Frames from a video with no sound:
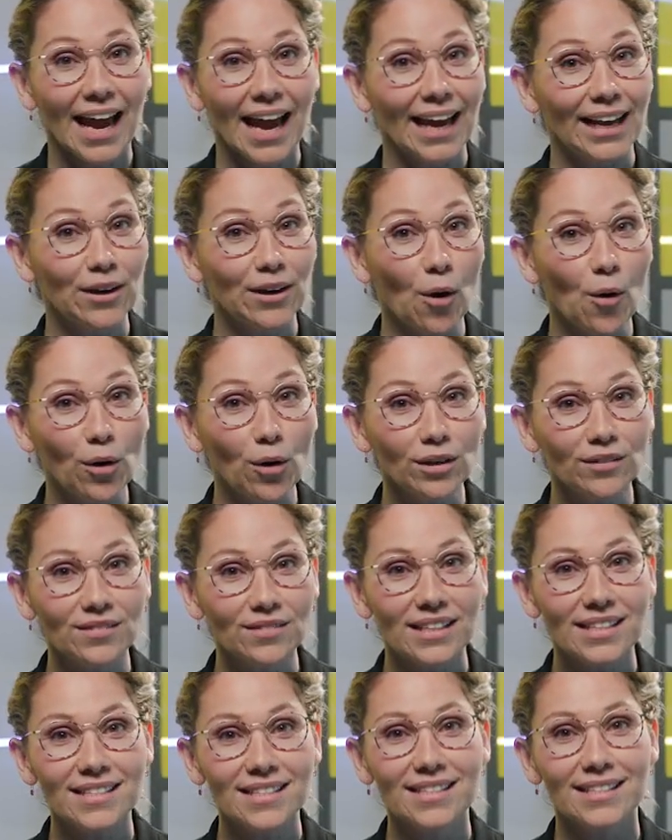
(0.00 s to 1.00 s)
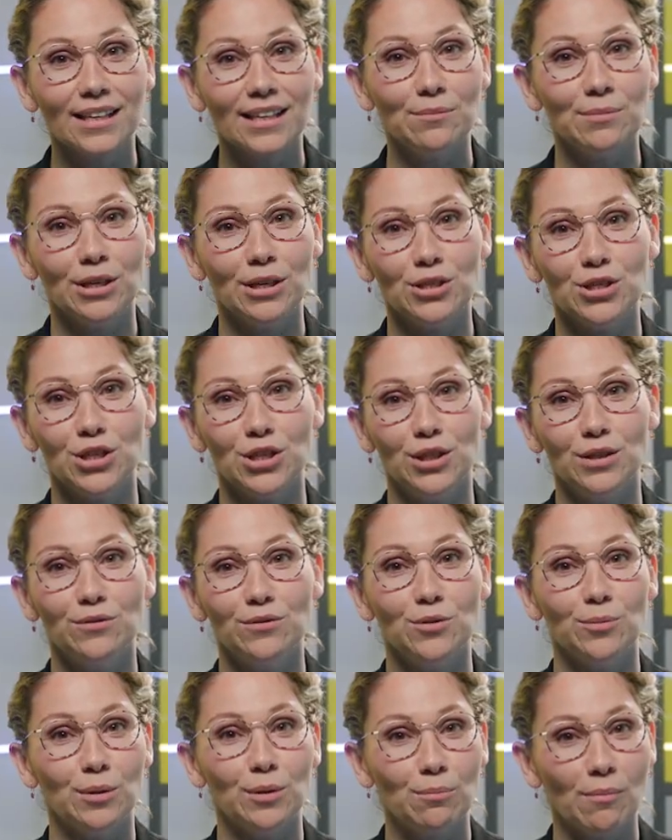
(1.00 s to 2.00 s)
And all of this can be
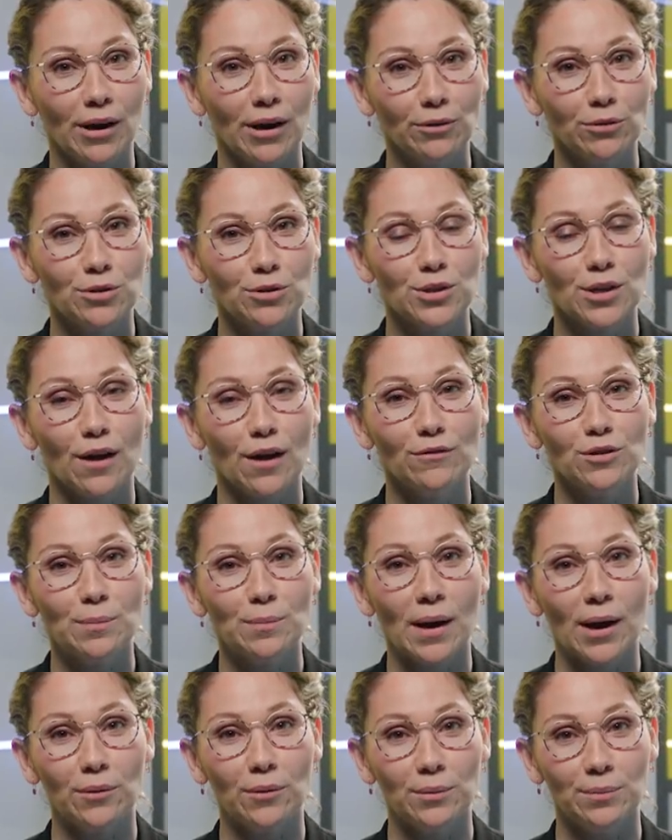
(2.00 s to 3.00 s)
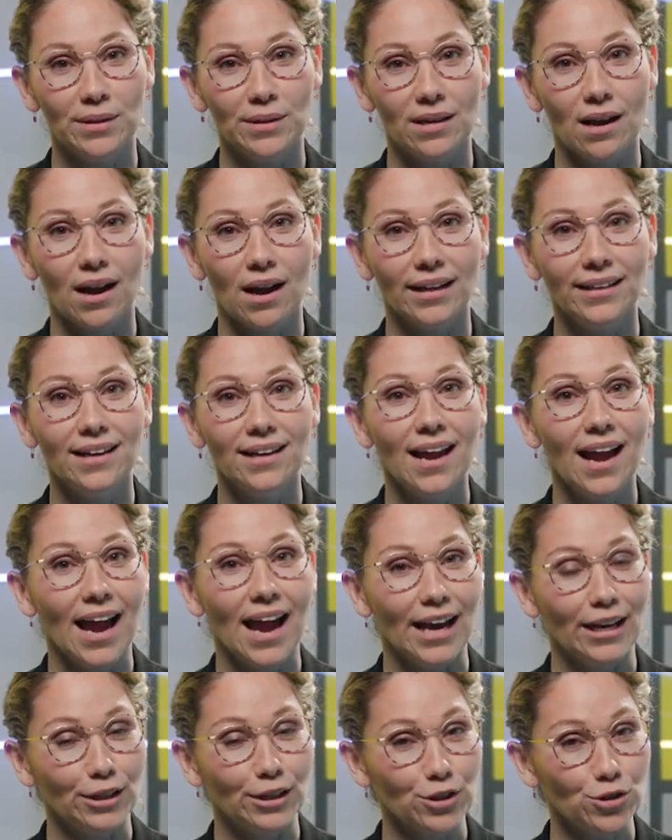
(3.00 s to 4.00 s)
achieved with Microsoft Power BI
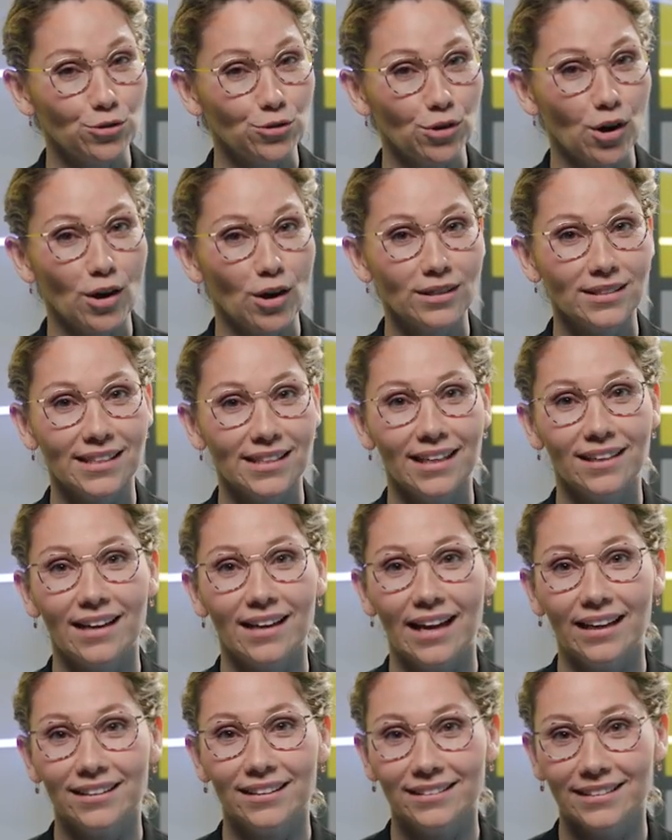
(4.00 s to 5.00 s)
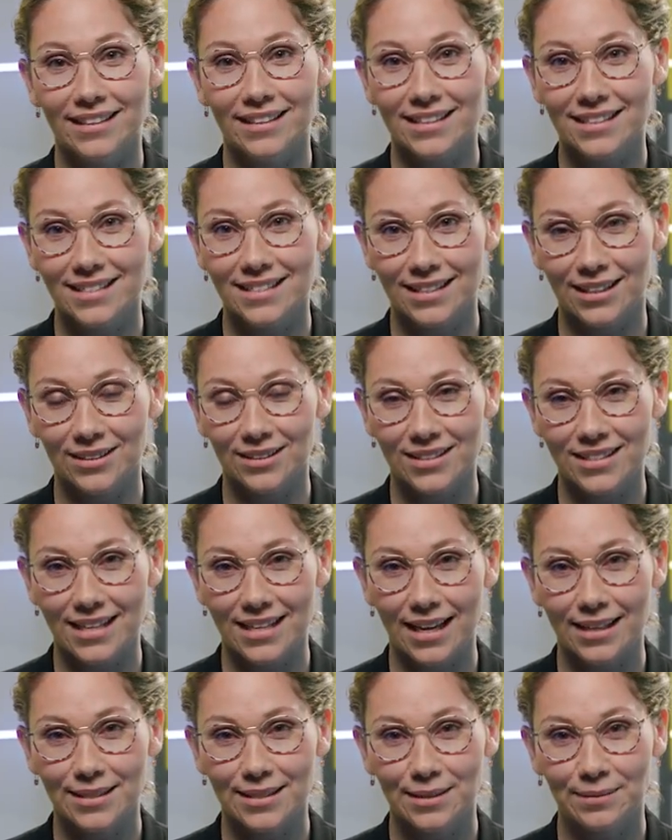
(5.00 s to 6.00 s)
and a strong data analytics skill
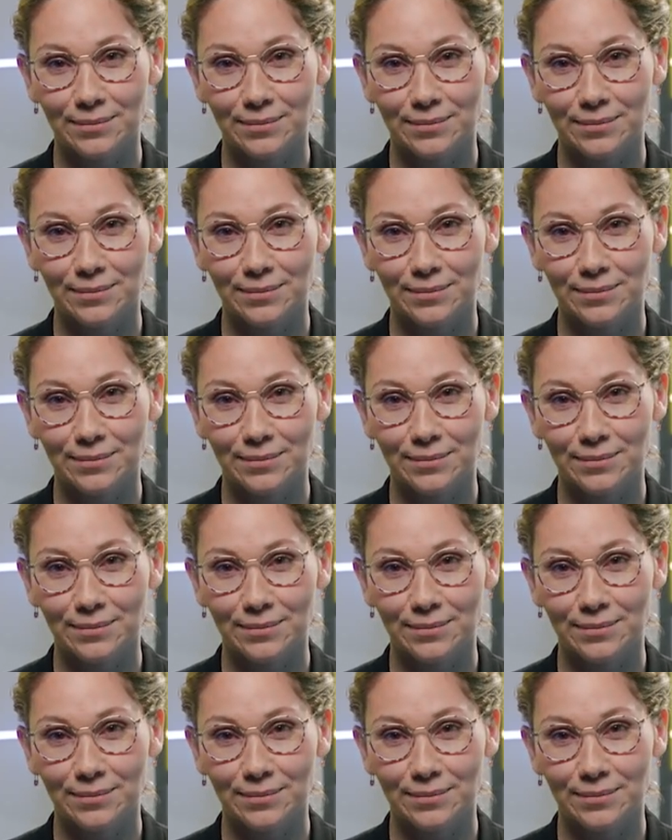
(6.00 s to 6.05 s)
set.